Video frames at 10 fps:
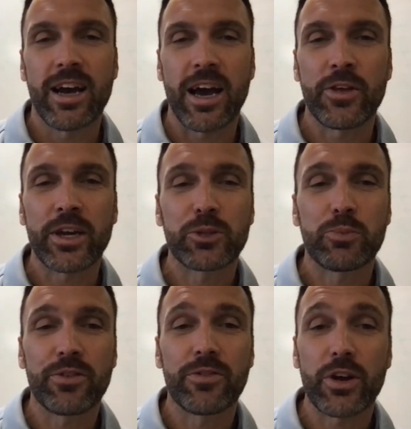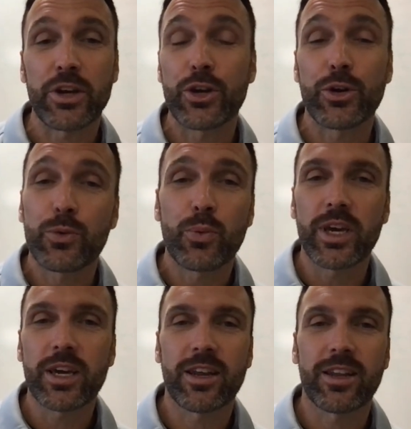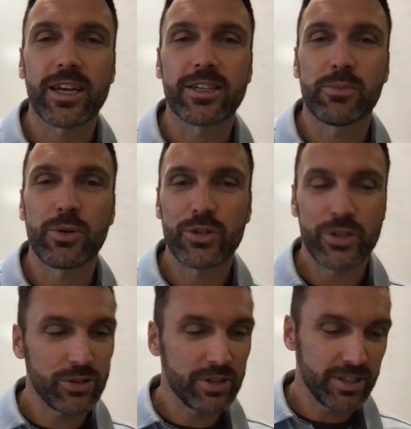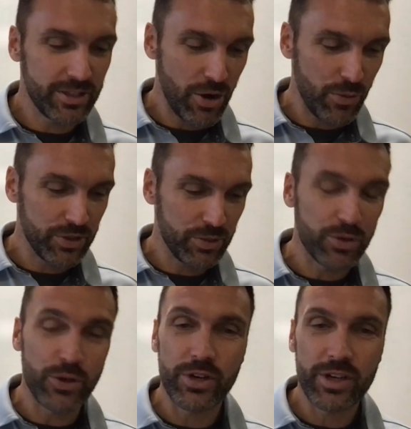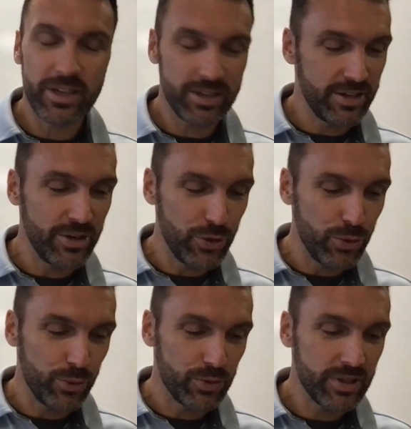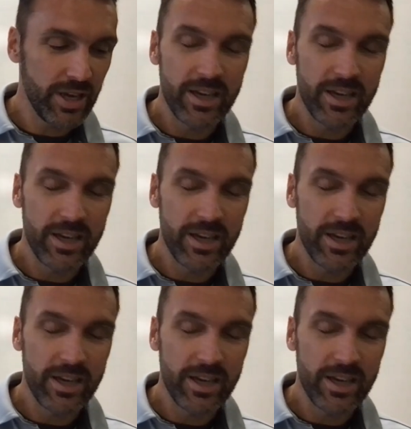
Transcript: I think it's been a very good week, and I'd like to most certainly start with some good news.